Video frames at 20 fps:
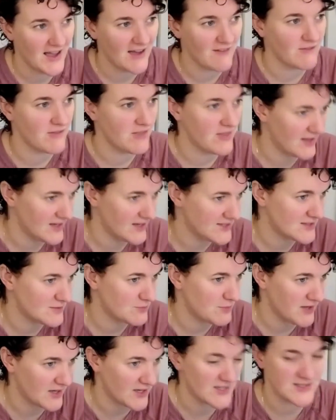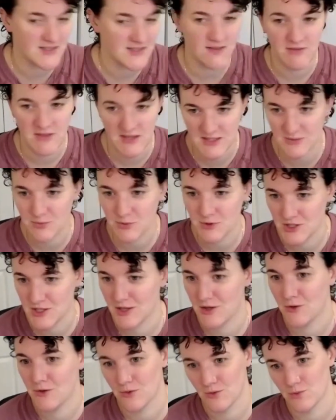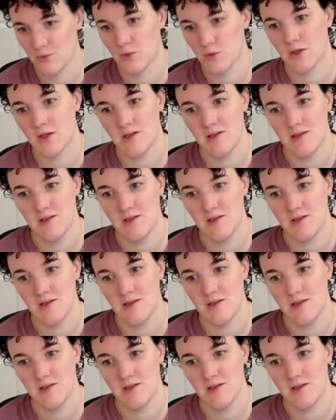have this because of this particular rule.